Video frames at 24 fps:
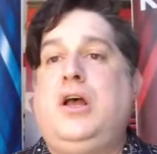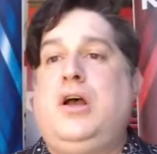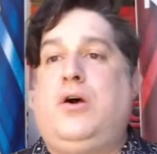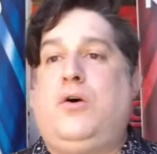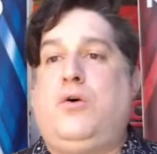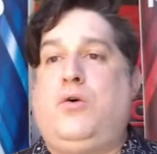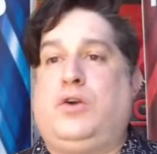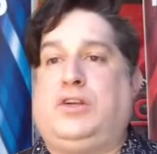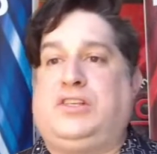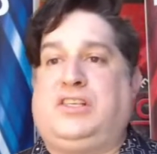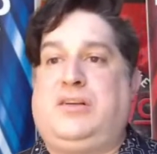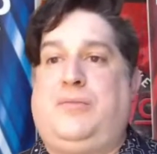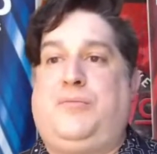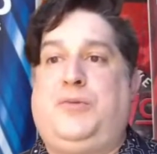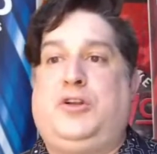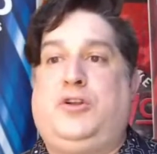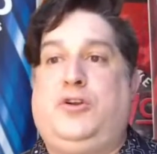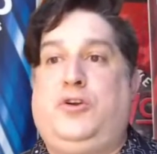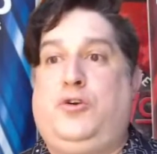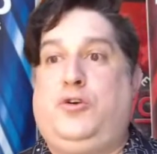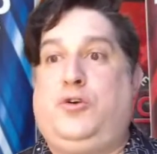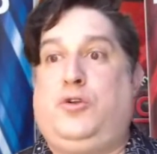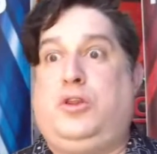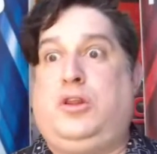or someone
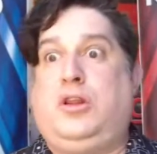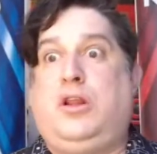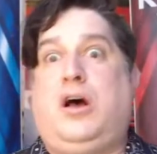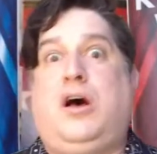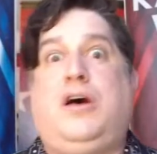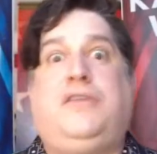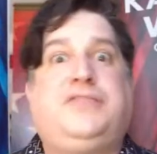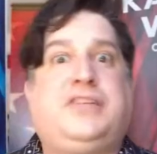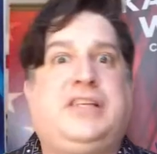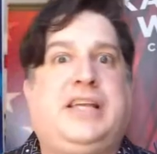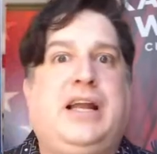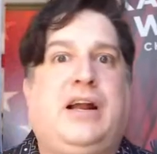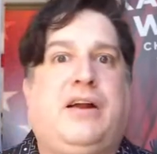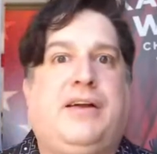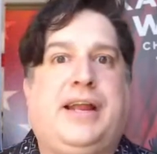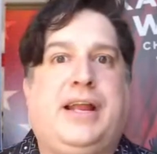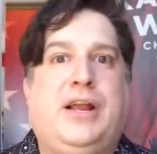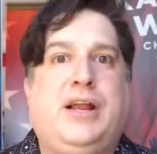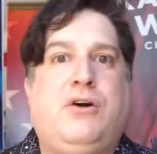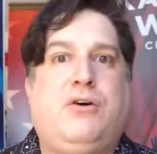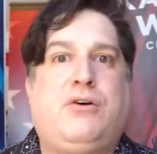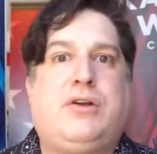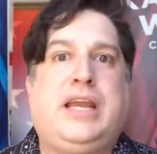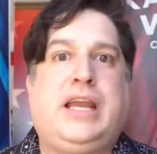who loves
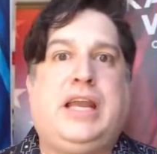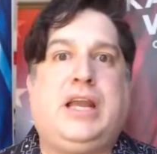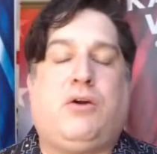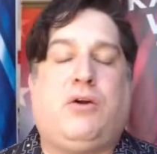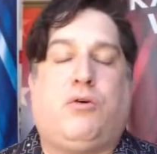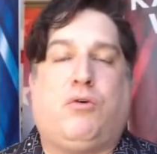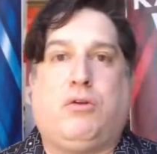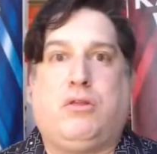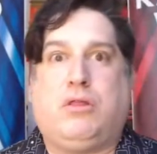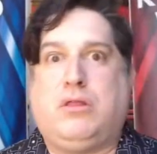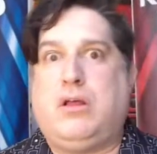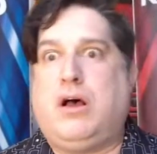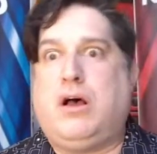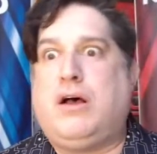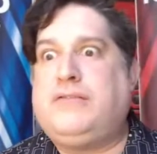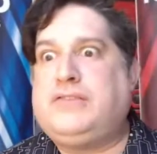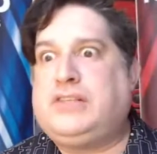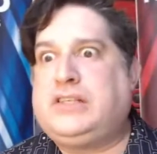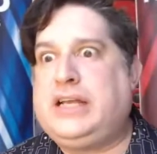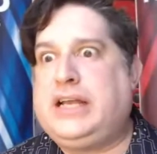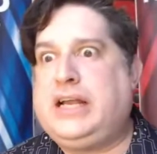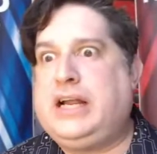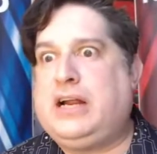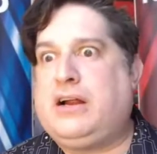karaoke or loves
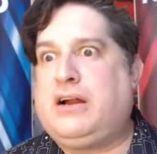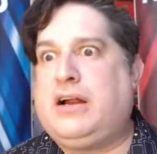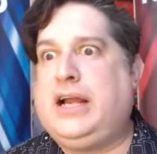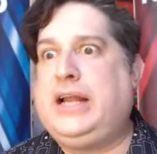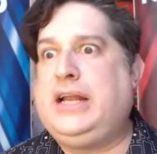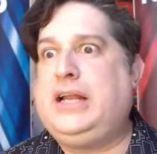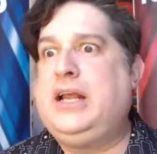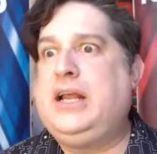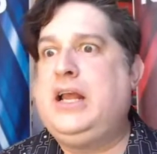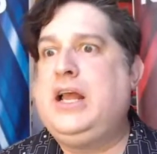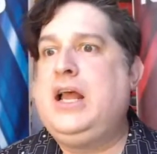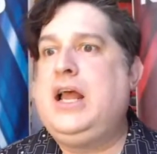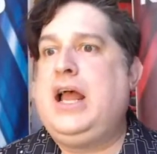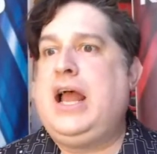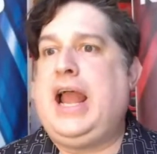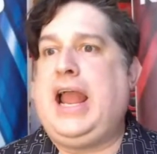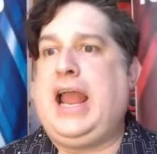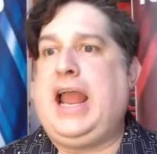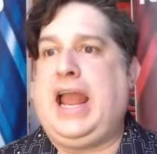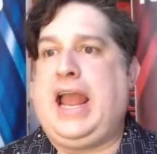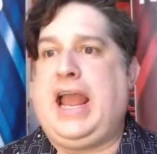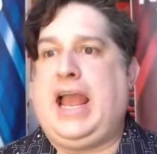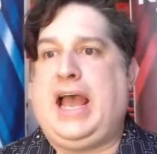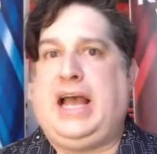to hear it,
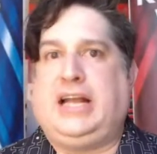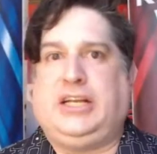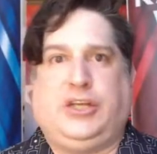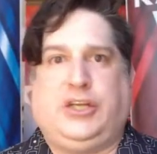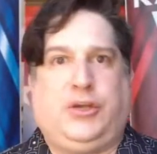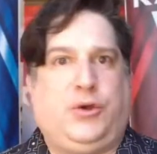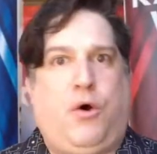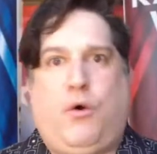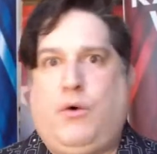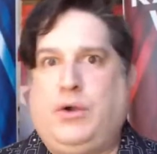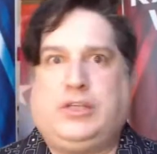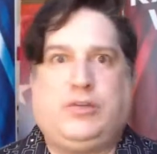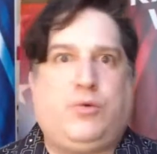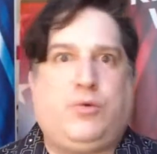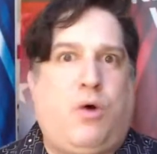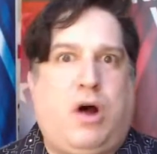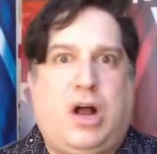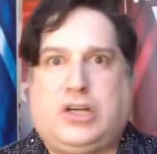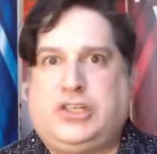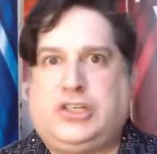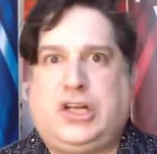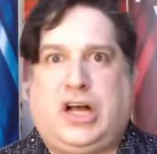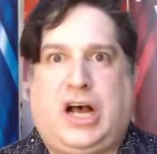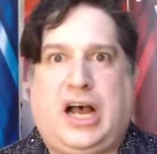and you always
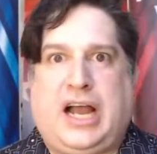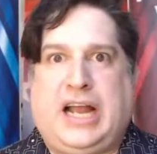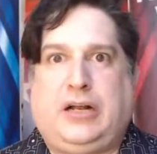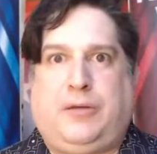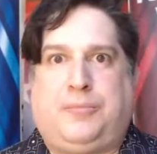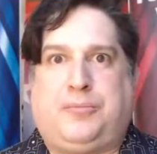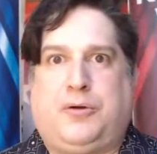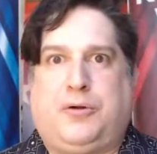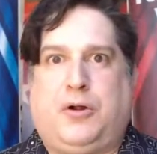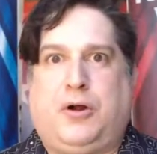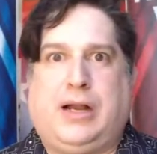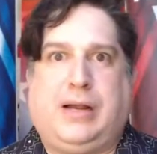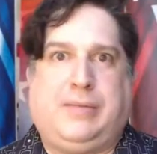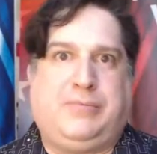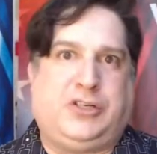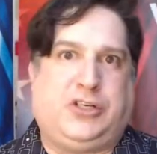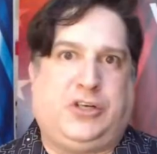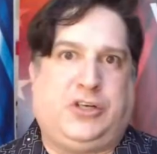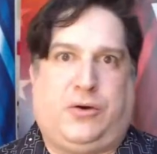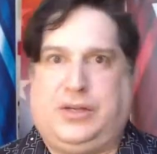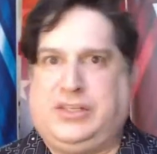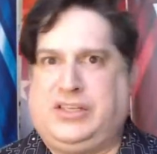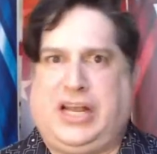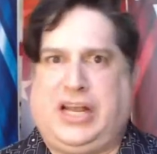watch the idol programs,
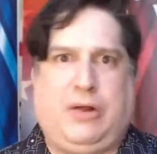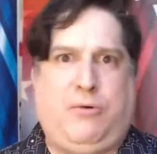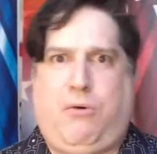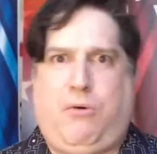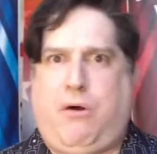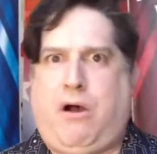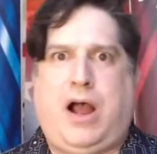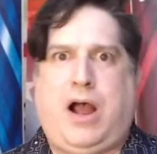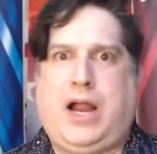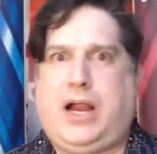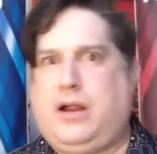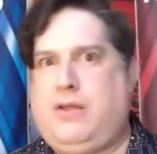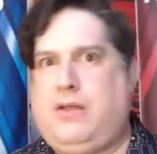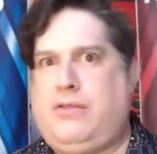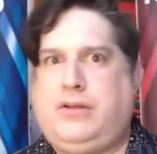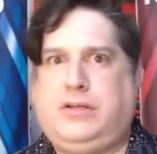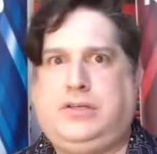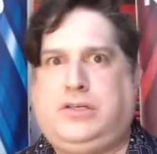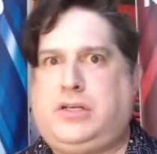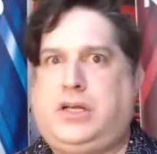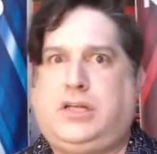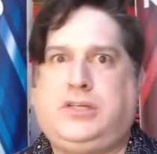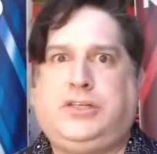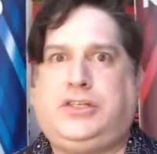you're always like, why are the
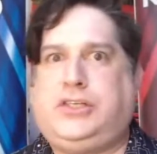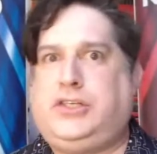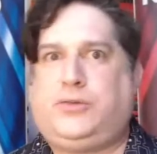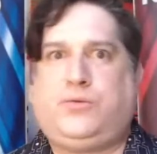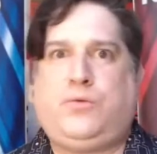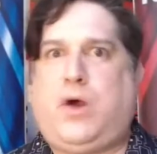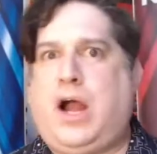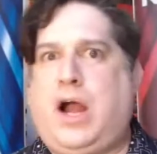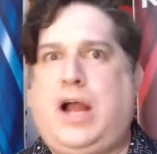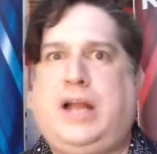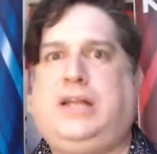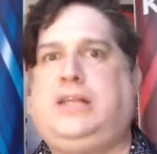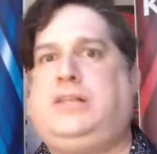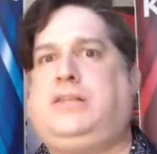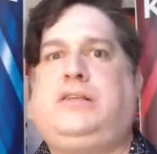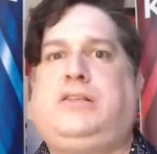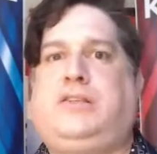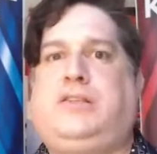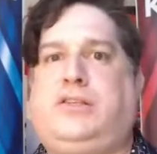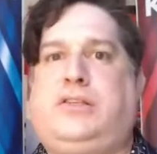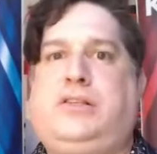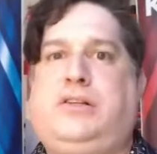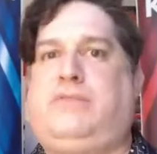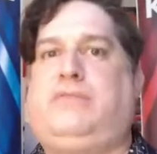judges? Why is
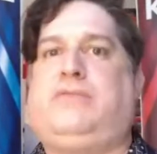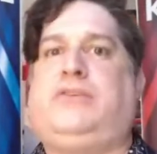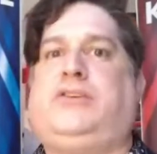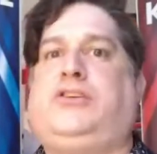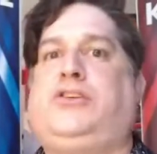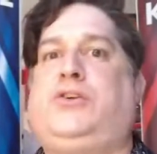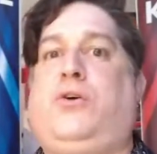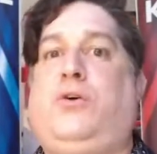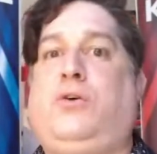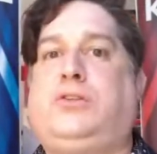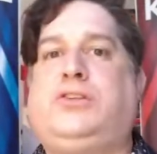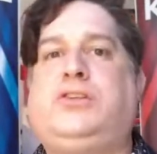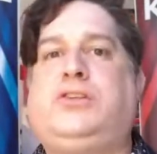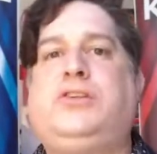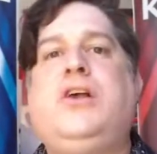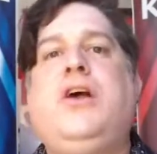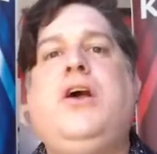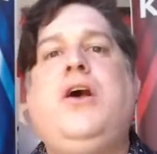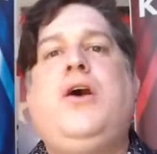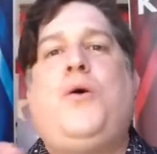this the results?